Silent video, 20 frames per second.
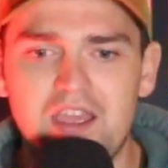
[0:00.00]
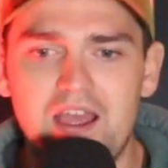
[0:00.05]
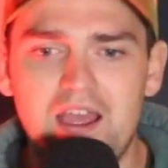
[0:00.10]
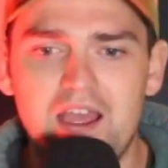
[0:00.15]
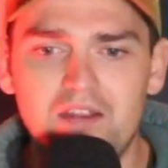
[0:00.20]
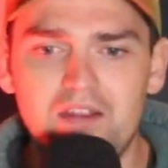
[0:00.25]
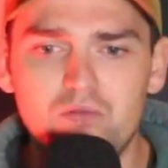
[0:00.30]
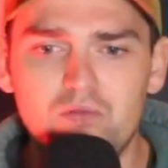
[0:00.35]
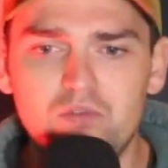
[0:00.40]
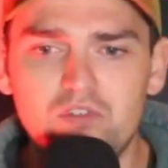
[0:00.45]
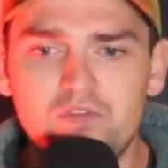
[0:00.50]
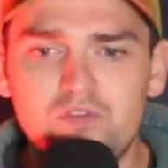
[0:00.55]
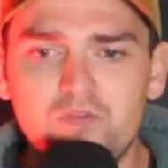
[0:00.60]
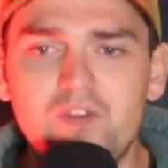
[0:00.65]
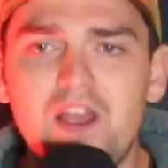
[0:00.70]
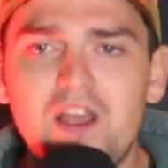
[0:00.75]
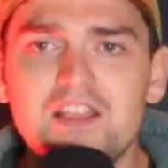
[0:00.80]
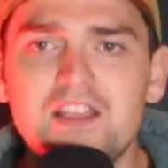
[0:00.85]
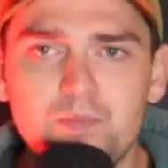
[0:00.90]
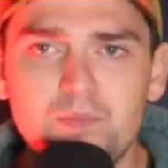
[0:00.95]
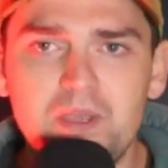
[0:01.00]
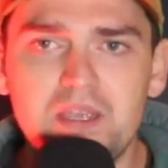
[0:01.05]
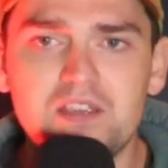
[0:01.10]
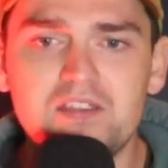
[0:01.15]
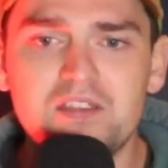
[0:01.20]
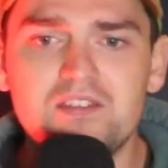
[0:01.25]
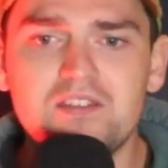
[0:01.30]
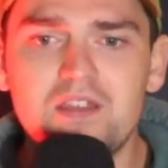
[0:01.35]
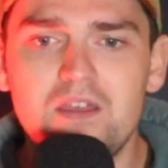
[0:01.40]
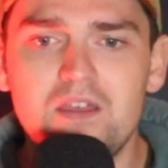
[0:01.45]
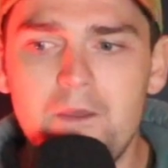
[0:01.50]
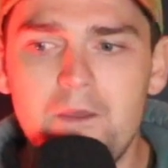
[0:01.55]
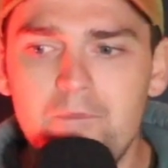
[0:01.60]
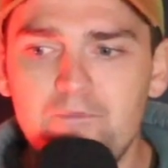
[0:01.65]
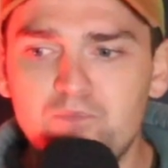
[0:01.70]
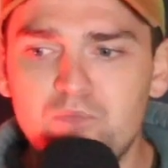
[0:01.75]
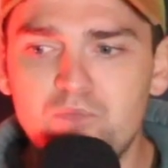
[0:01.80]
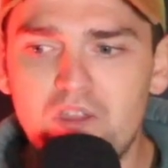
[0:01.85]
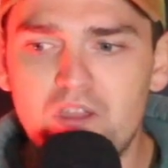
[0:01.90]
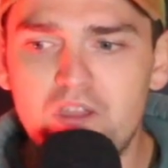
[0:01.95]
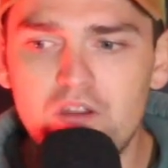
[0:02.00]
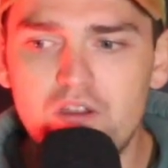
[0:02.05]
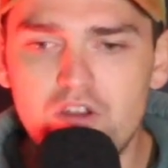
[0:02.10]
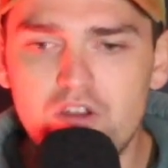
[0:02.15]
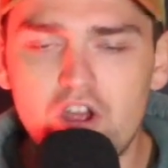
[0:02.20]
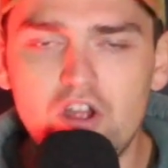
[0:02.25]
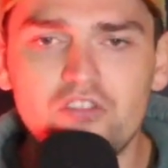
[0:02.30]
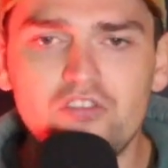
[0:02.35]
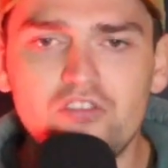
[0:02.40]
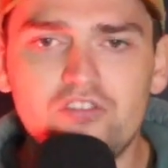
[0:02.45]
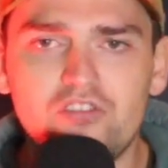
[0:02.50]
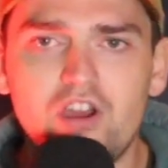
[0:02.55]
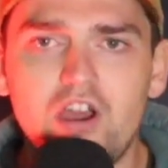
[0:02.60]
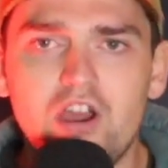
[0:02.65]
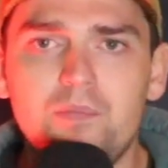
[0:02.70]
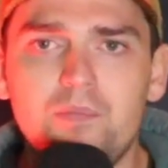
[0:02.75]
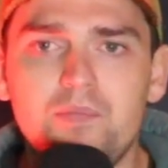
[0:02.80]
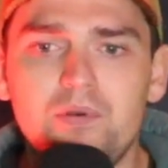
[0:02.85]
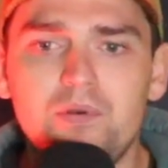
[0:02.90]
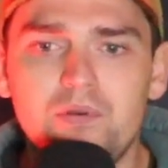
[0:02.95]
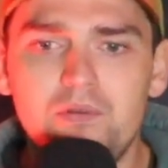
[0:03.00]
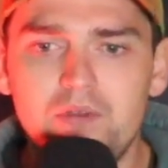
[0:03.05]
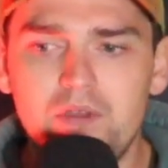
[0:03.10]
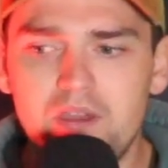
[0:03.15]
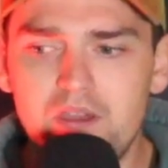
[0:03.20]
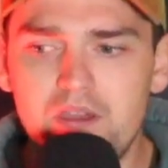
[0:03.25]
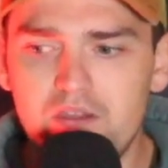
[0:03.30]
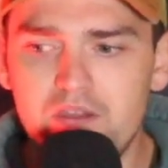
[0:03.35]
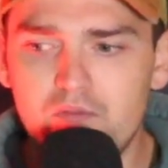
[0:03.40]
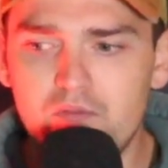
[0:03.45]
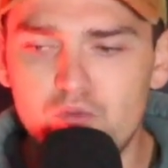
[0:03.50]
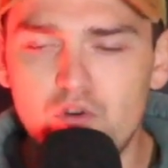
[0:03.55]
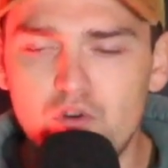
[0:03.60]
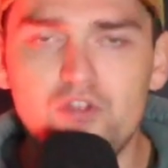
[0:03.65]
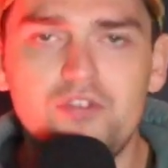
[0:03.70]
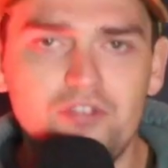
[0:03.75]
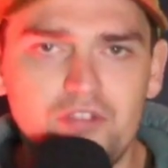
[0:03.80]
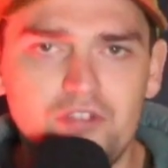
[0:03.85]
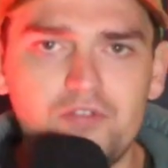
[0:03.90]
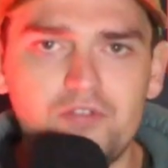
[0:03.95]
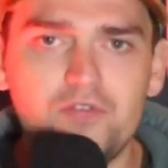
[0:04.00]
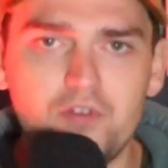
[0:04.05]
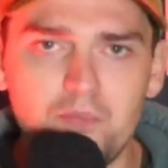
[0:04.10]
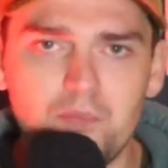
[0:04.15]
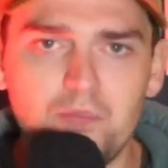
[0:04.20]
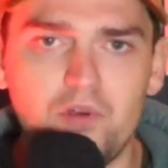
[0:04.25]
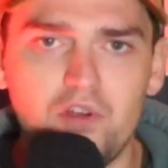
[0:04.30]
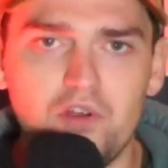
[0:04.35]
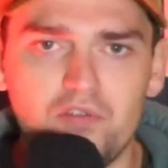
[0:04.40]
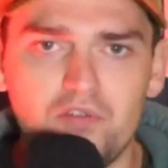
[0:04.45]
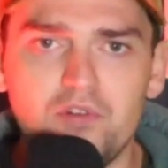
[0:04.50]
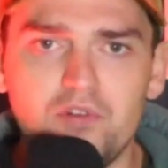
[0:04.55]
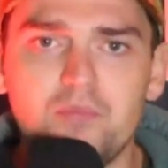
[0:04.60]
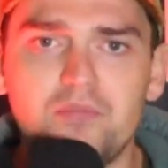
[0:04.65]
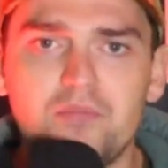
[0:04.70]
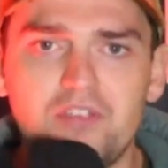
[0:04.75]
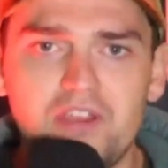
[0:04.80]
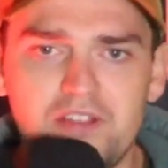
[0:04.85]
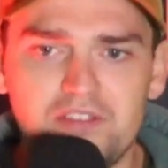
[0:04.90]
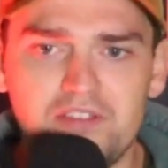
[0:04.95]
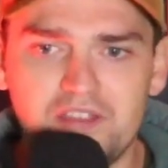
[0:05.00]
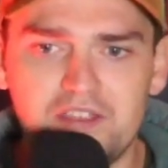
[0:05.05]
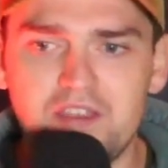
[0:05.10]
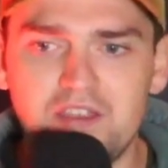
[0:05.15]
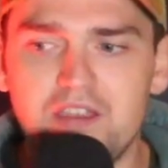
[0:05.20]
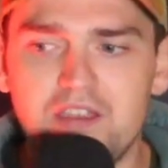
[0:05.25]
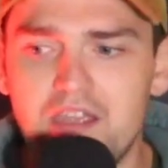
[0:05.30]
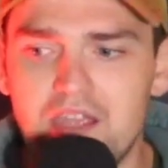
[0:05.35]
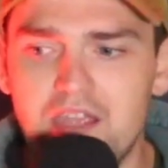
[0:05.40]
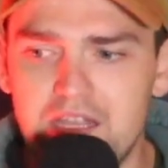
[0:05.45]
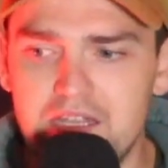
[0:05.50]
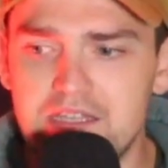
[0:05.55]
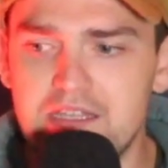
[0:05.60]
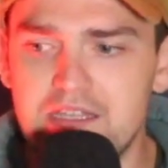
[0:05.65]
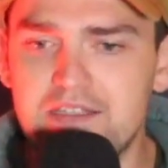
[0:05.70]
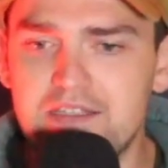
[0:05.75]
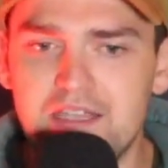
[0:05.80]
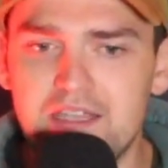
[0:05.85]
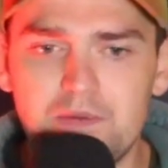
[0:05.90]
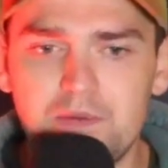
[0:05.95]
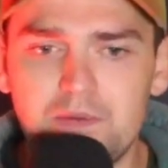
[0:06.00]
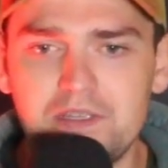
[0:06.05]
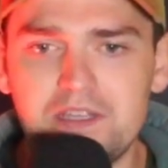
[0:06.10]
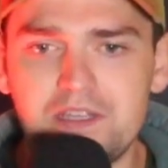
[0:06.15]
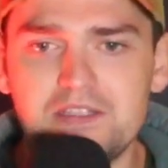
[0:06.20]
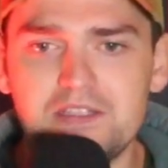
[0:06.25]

And it was fast-paced, non-stop, ruthless football from Celtic in this game against